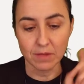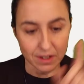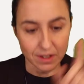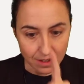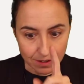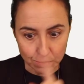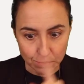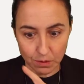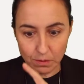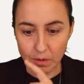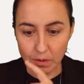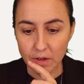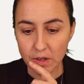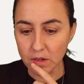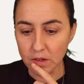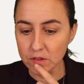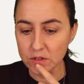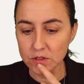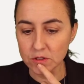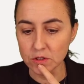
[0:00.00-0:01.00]
And that's what we're
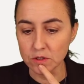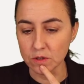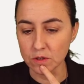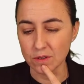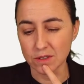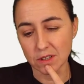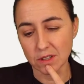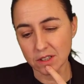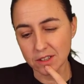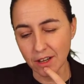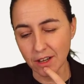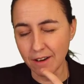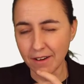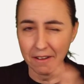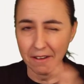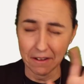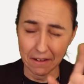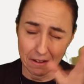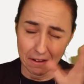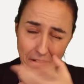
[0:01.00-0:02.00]
going to do. It's actually
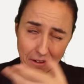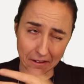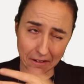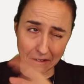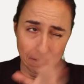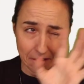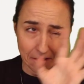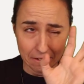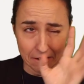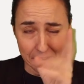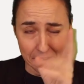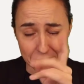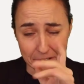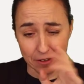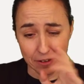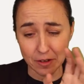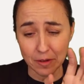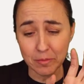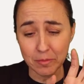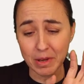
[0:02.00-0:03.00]
a
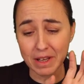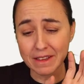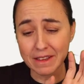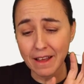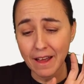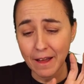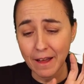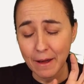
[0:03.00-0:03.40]
little bit